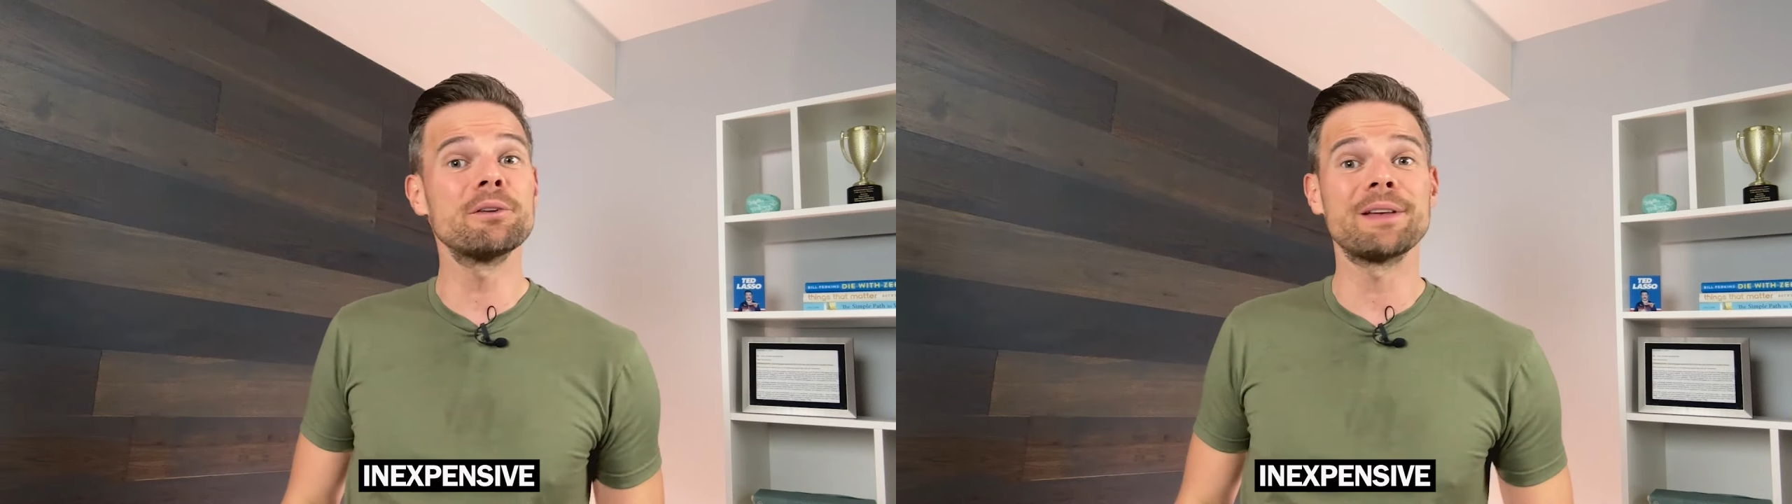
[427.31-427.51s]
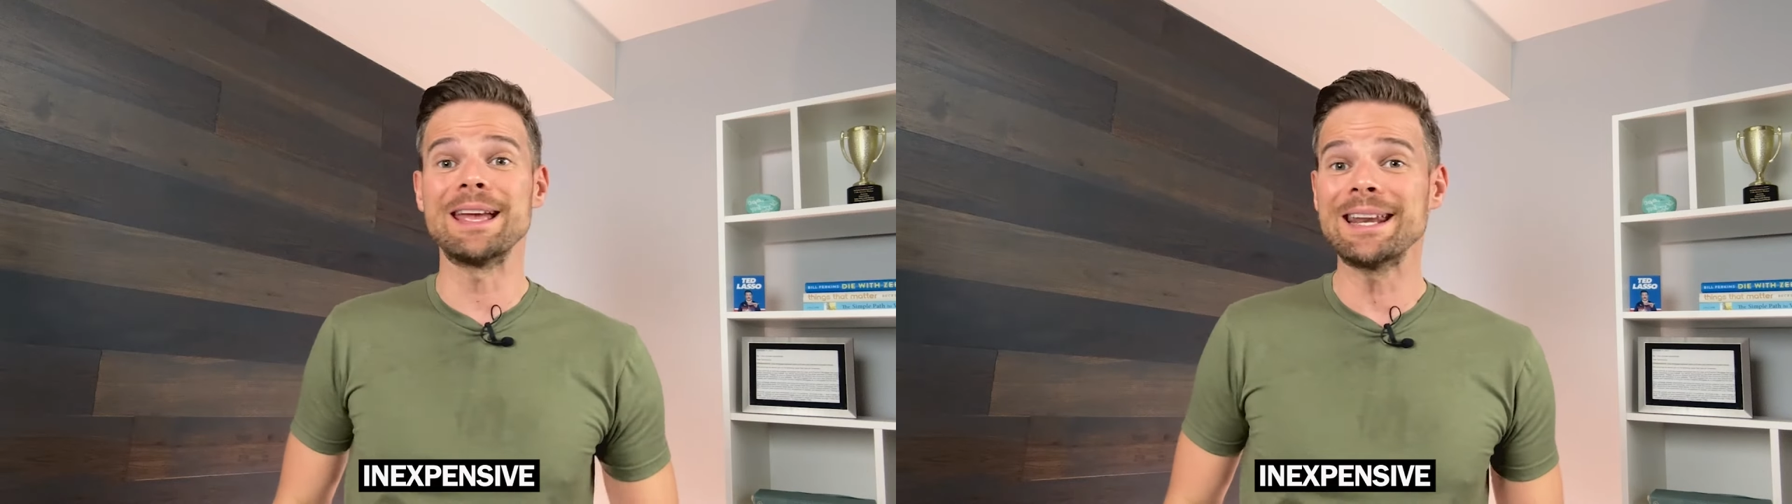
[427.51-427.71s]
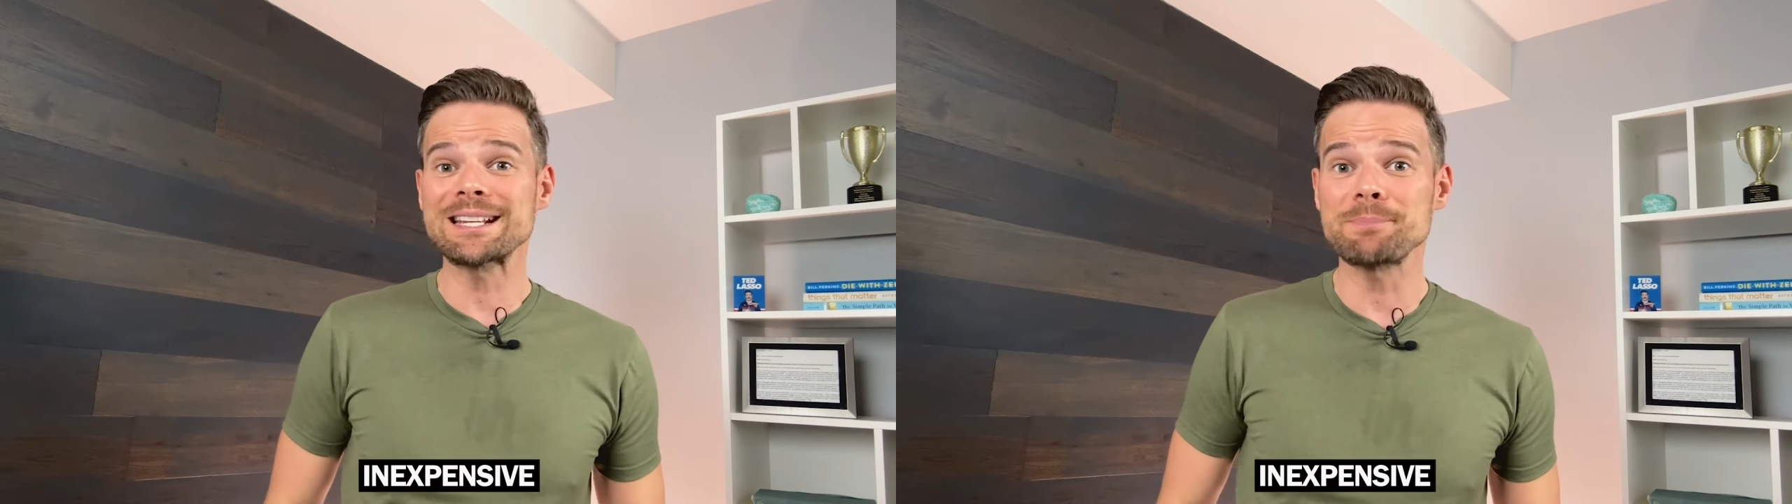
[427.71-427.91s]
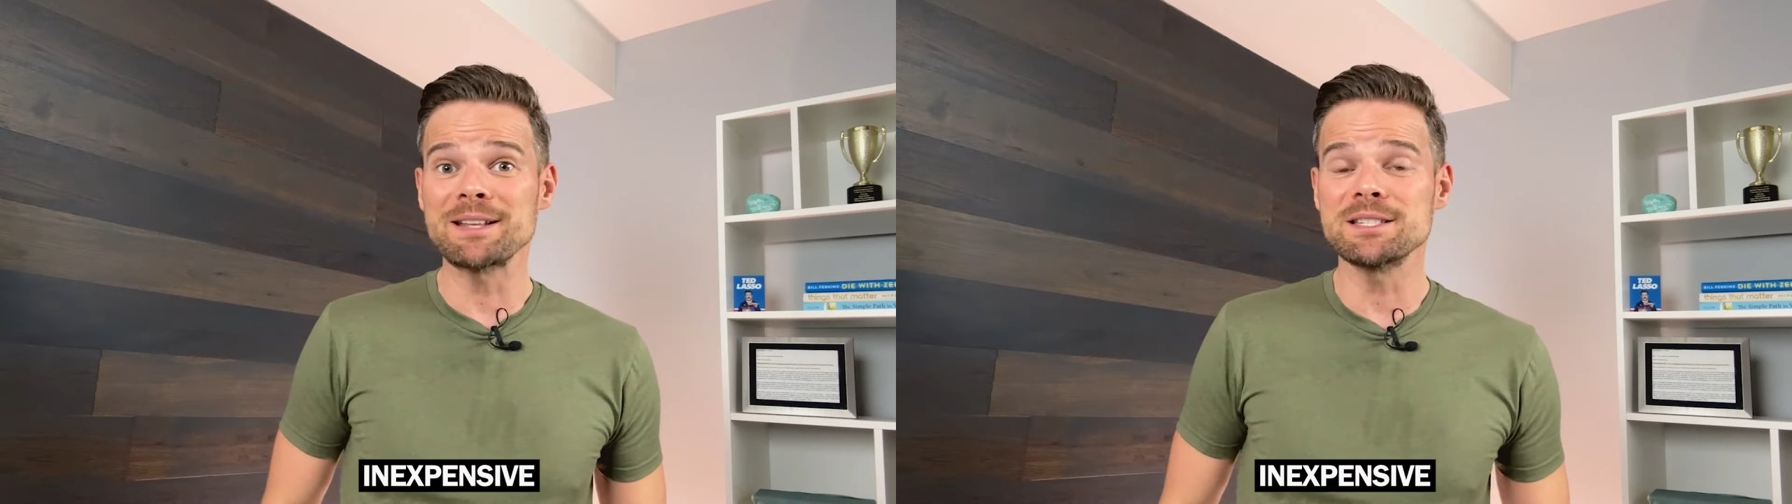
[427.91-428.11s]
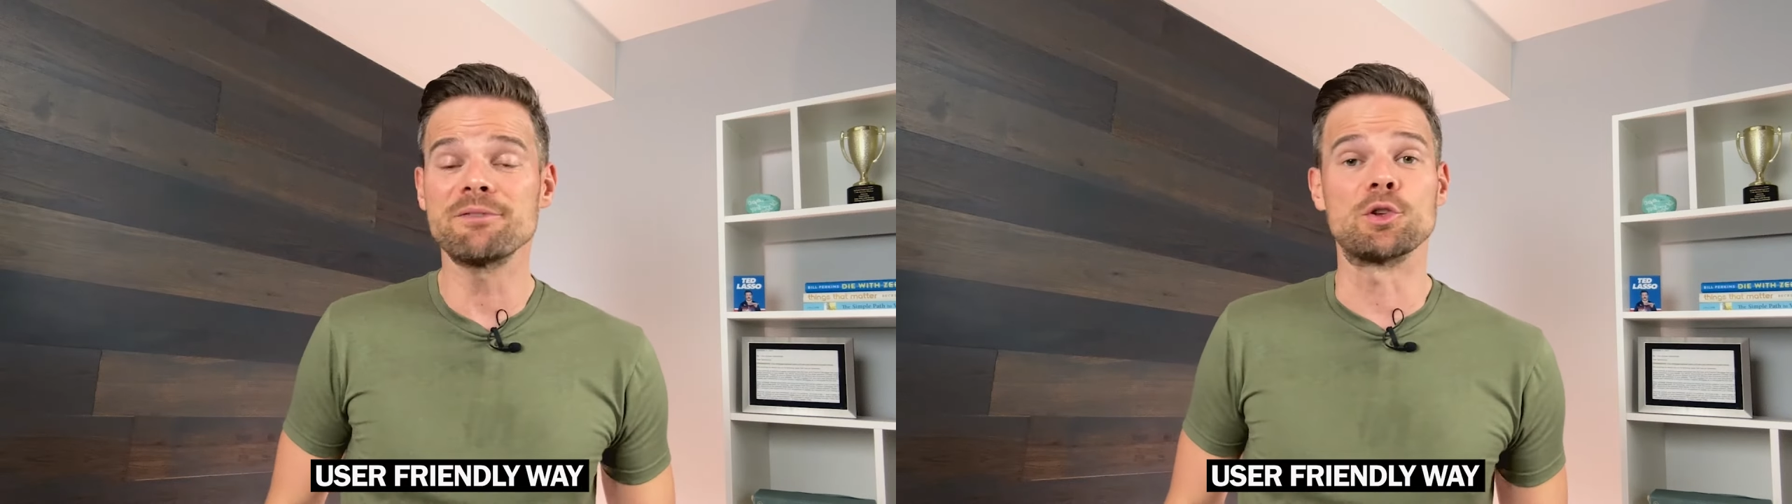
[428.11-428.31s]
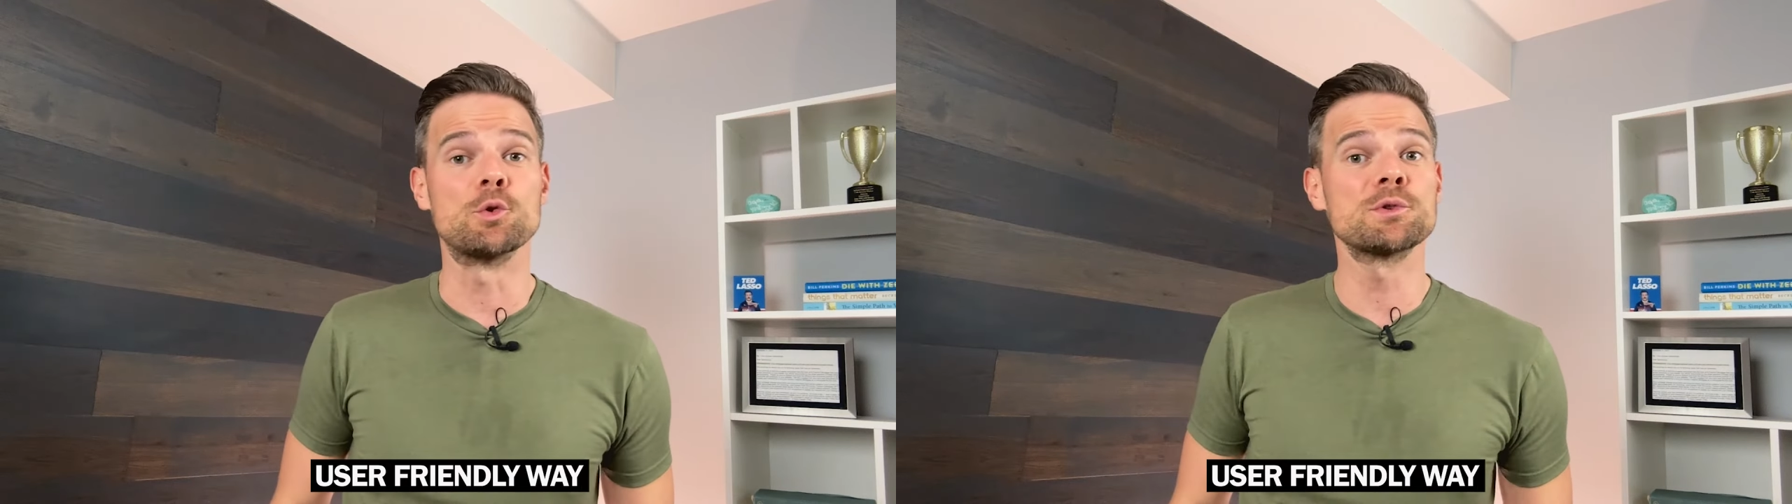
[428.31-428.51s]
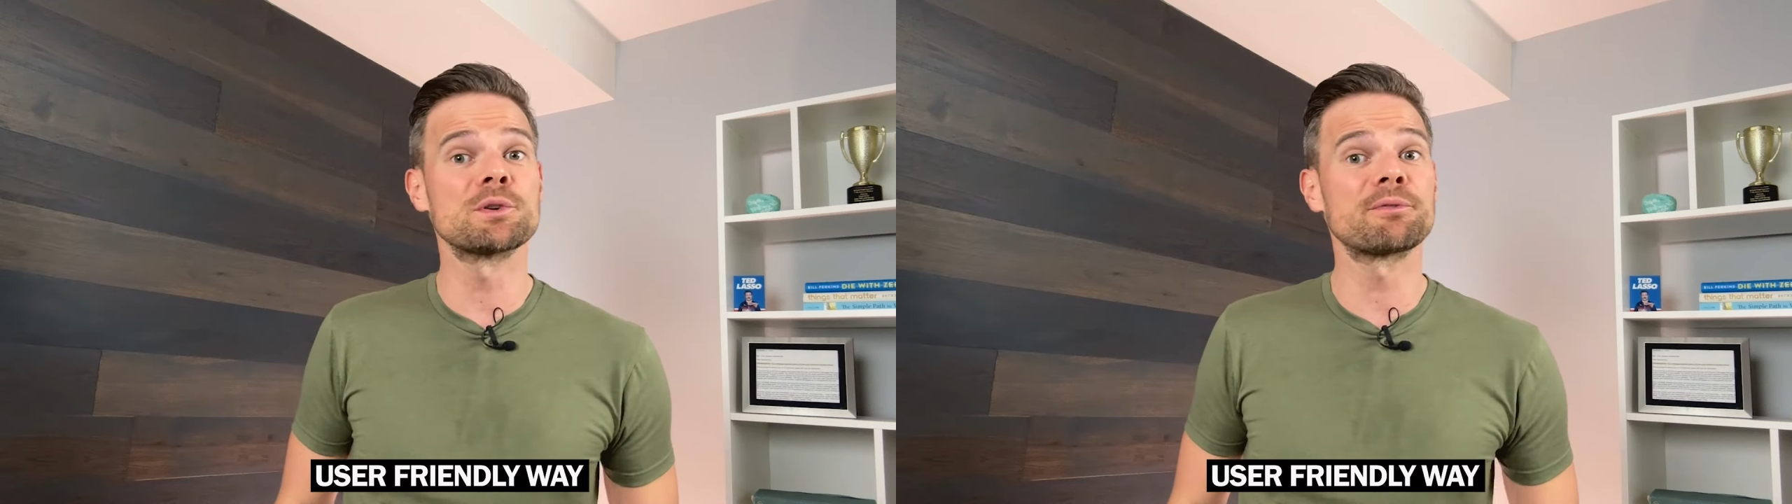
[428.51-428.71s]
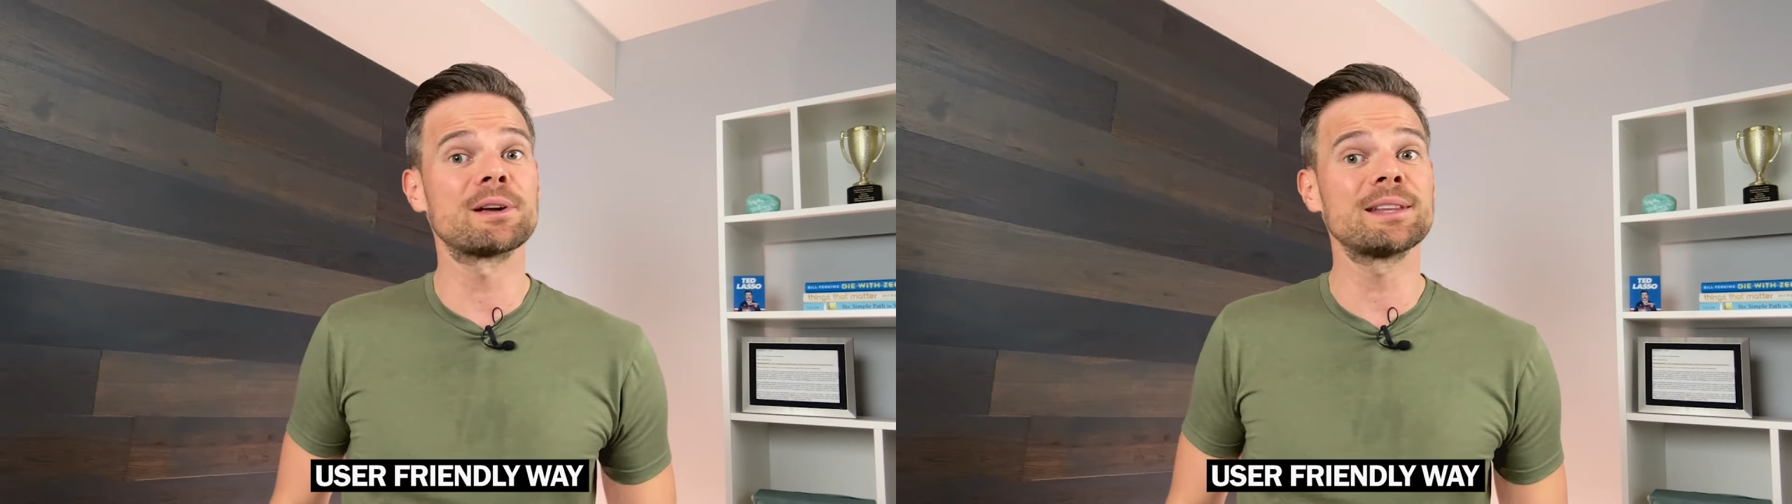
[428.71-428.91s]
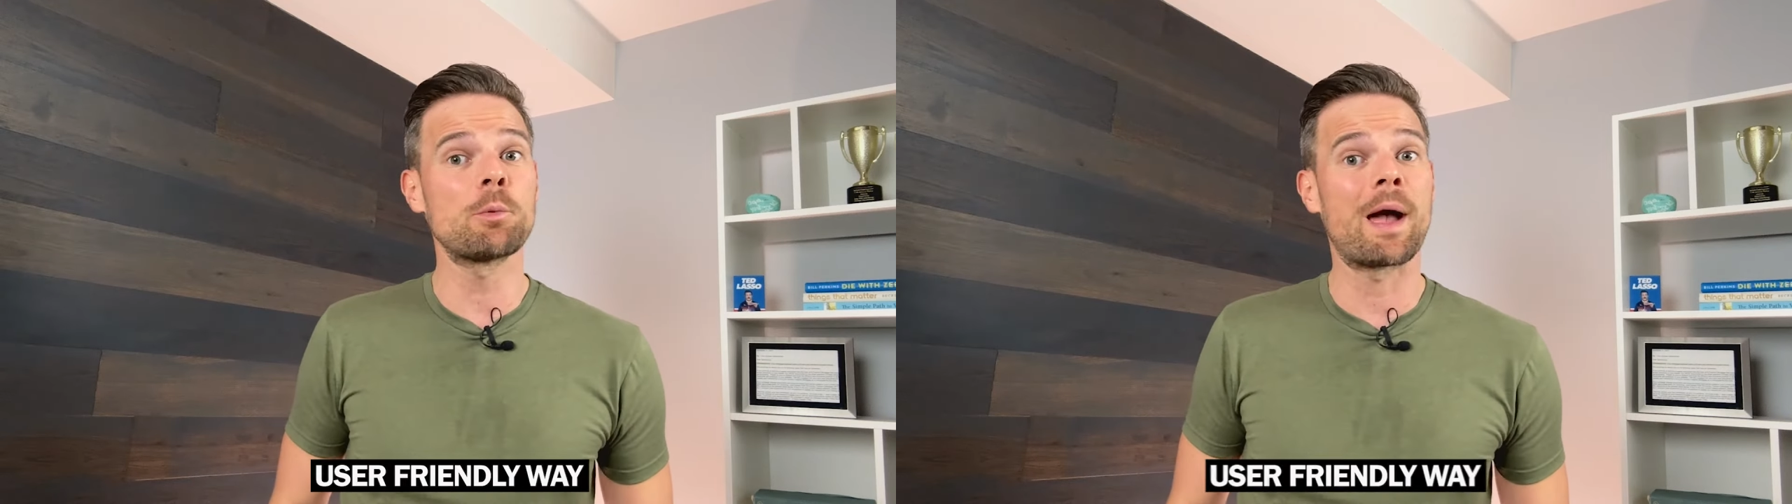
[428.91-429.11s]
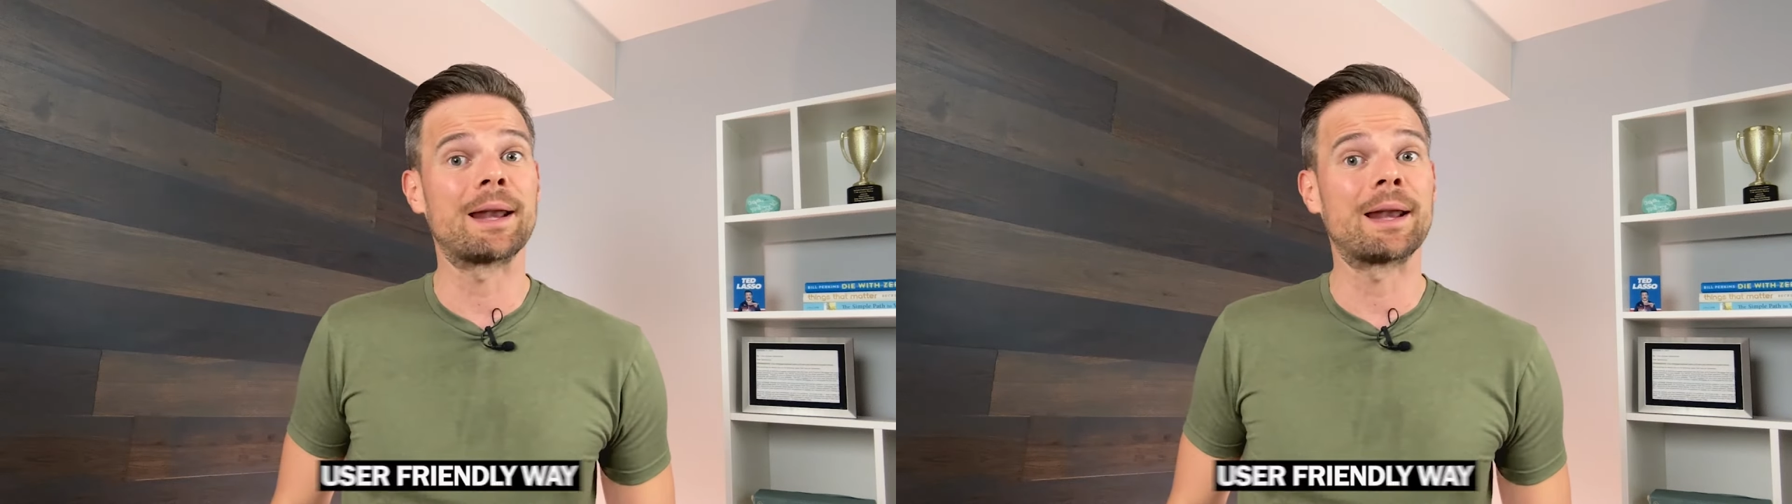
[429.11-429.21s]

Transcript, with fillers: inexpensive, user-friendly way